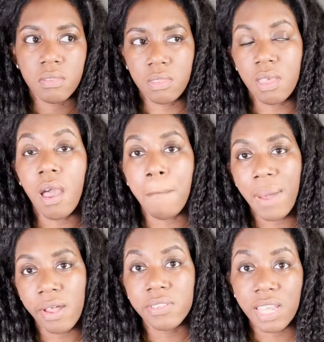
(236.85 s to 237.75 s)
the
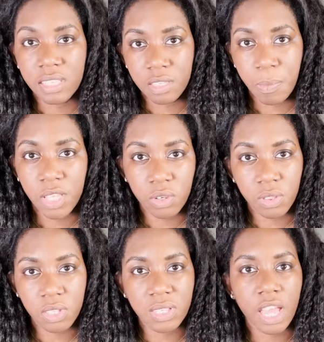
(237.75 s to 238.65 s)
amount I'd spent on
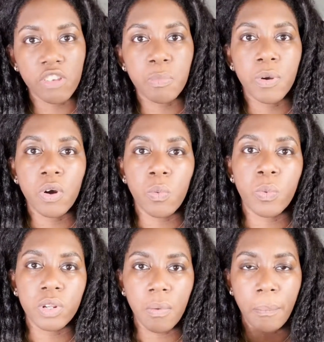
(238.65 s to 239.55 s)
the sketchbook
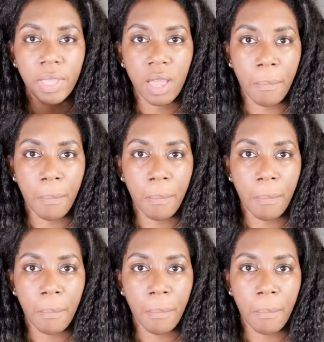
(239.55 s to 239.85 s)
wouldn't be a